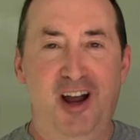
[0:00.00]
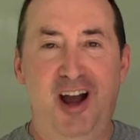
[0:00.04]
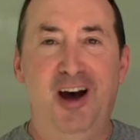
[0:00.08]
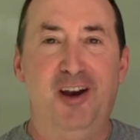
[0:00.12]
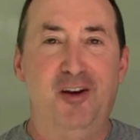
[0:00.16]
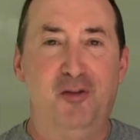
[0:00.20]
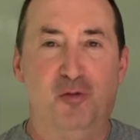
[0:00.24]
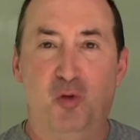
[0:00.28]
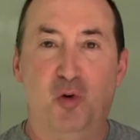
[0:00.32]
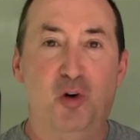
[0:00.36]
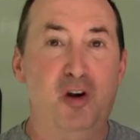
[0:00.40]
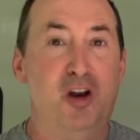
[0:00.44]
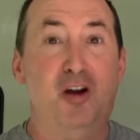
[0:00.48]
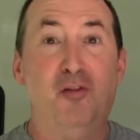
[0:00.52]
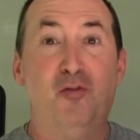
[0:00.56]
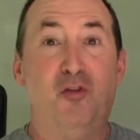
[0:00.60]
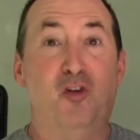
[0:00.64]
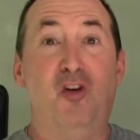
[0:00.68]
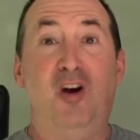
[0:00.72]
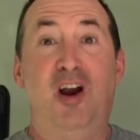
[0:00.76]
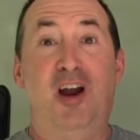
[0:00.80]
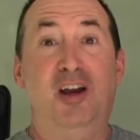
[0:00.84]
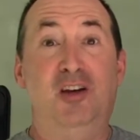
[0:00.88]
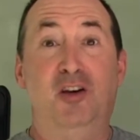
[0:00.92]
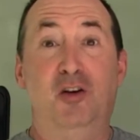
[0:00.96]
out of
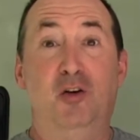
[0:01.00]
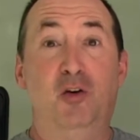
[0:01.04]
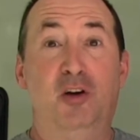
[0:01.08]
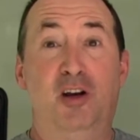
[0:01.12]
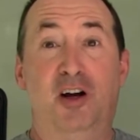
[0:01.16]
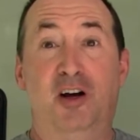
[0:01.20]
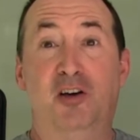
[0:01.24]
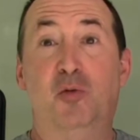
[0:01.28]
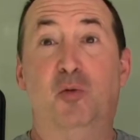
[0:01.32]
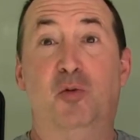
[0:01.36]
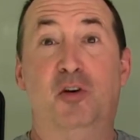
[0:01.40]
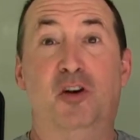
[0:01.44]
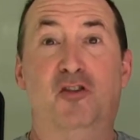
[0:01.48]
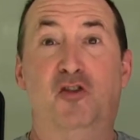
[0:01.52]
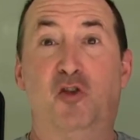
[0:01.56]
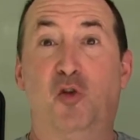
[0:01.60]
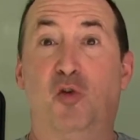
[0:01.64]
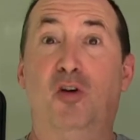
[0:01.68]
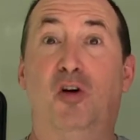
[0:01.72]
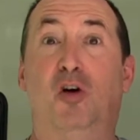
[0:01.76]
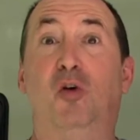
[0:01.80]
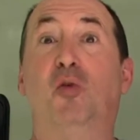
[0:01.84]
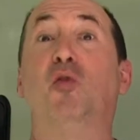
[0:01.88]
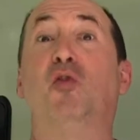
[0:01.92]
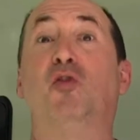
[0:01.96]
whatever I do, and I don't want to
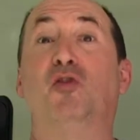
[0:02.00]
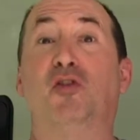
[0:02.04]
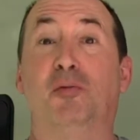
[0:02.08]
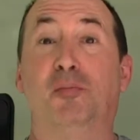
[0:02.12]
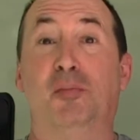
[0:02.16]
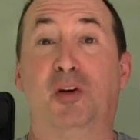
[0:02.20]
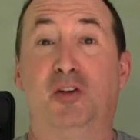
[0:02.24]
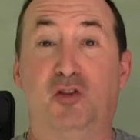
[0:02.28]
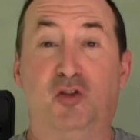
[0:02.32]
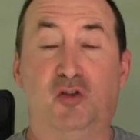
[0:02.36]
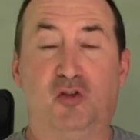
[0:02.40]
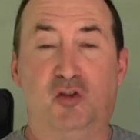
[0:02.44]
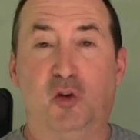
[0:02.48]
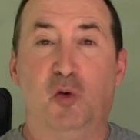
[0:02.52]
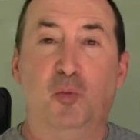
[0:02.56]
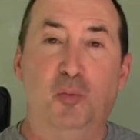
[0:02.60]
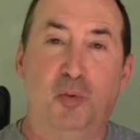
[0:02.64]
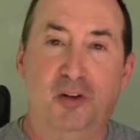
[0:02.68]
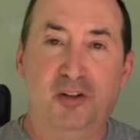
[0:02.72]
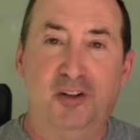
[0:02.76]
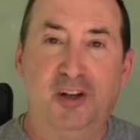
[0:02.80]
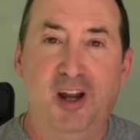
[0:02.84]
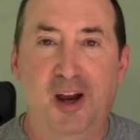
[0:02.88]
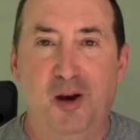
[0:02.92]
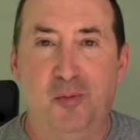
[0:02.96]
drill holes in my
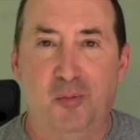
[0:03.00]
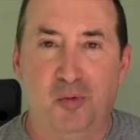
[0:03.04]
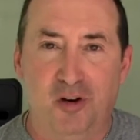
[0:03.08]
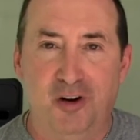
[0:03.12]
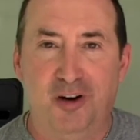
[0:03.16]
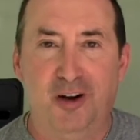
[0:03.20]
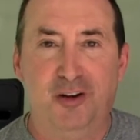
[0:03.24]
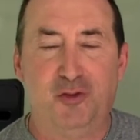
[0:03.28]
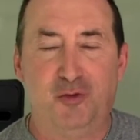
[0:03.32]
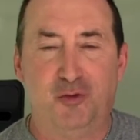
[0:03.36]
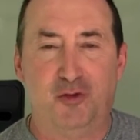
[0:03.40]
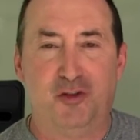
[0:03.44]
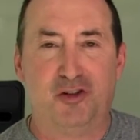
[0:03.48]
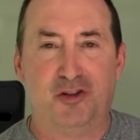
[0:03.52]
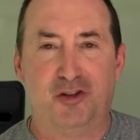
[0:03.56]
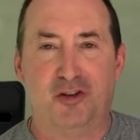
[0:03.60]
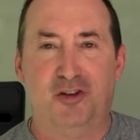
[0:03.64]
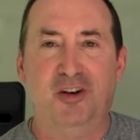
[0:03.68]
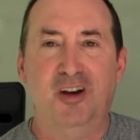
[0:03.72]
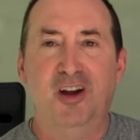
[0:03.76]
stupid camper, that's for sure.